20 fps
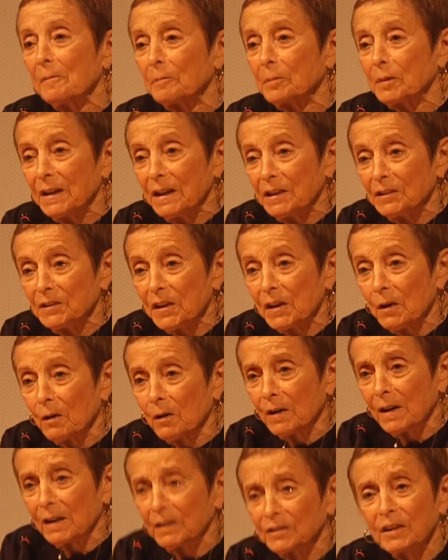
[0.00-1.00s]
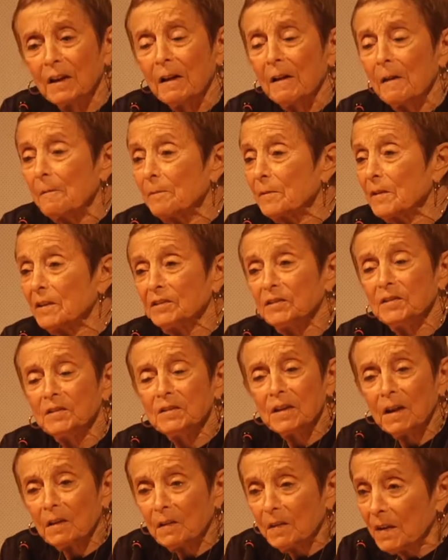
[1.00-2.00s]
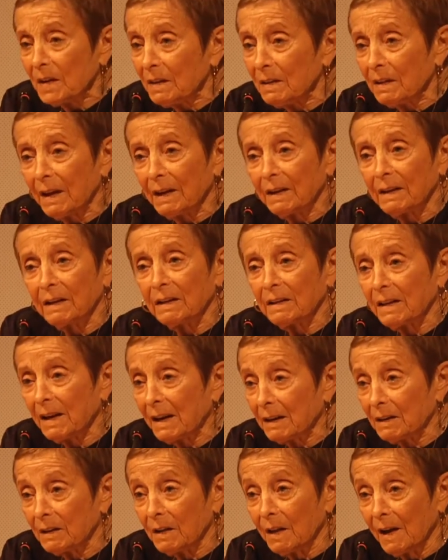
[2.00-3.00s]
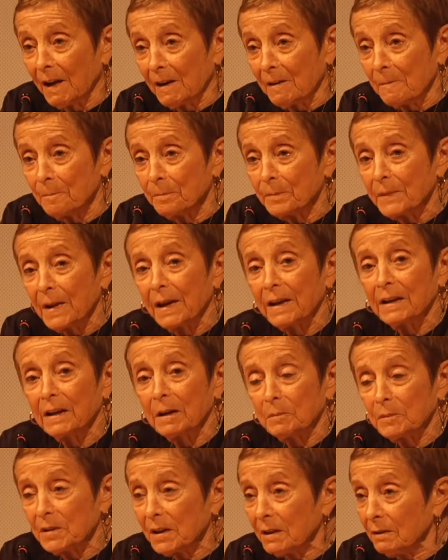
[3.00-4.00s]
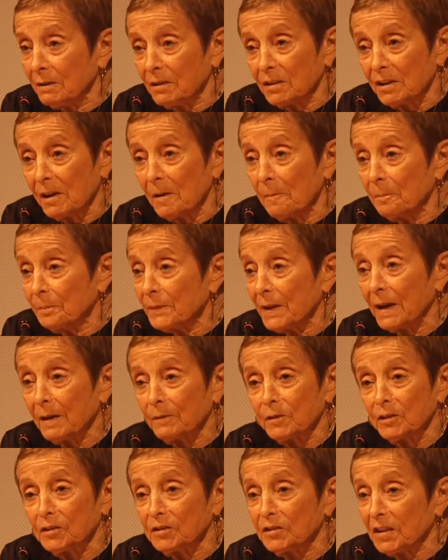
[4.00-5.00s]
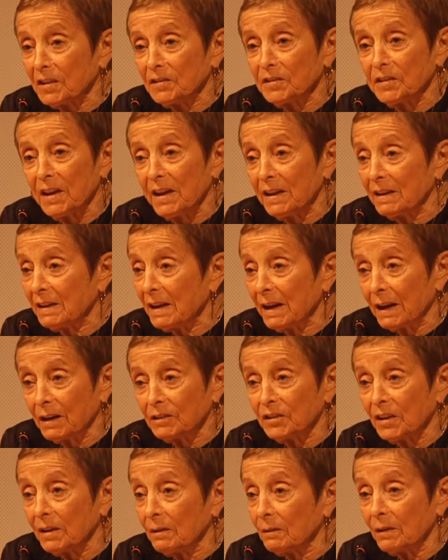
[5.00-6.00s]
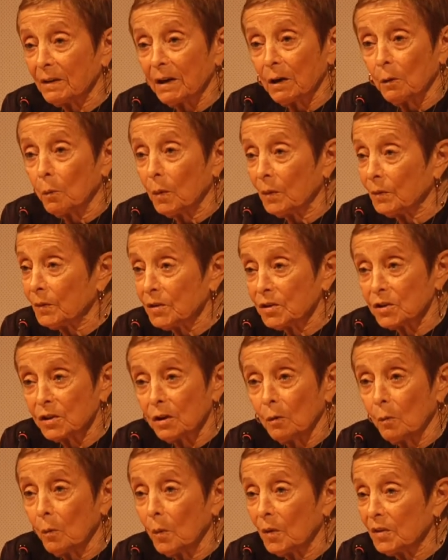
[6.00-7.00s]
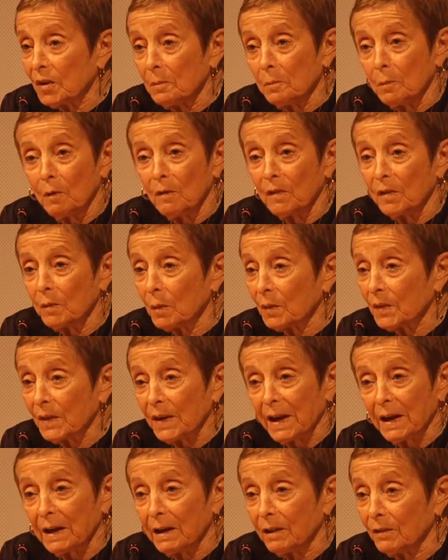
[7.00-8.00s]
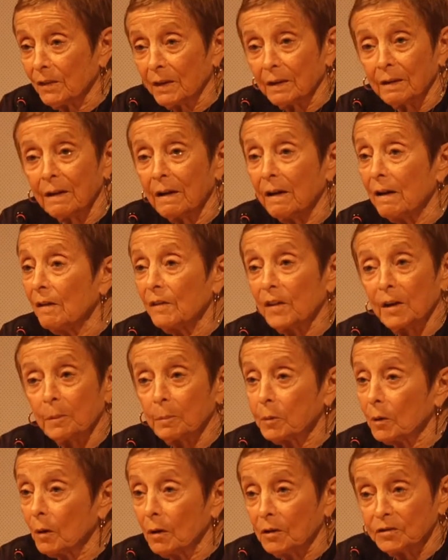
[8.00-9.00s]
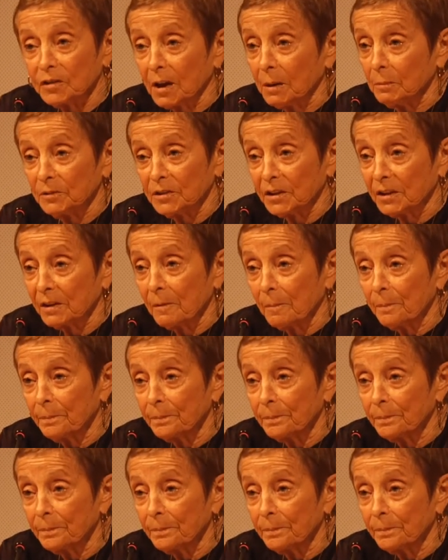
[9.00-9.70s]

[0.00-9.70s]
please the audience. There's nothing like a kick line. And I'm telling you, after 16 kicks, I don't care what the show, what the movie, what the anything, the applause comes in.